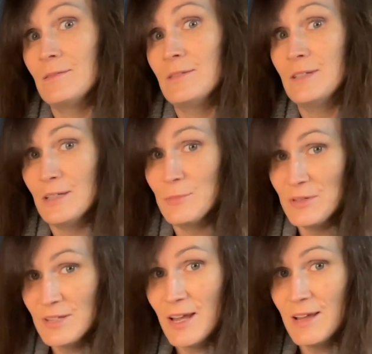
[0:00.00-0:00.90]
to hear me
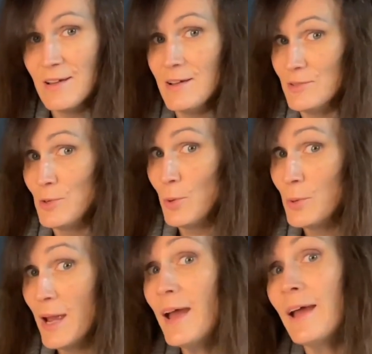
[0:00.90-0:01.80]
say it's
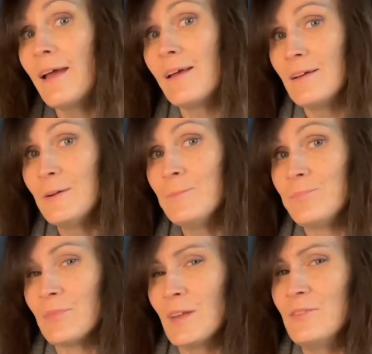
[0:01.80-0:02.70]
okay
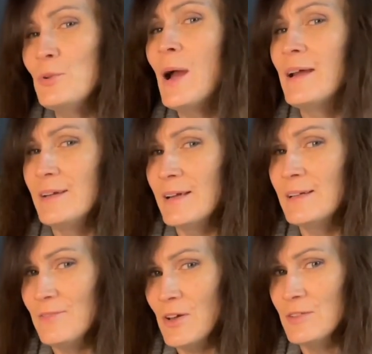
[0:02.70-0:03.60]
if you had
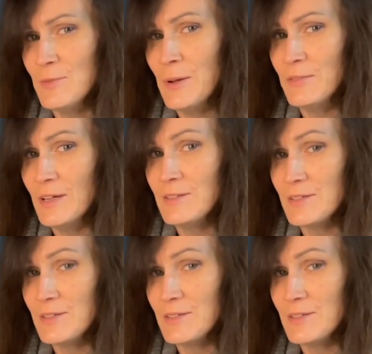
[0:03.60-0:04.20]
negative thoughts about that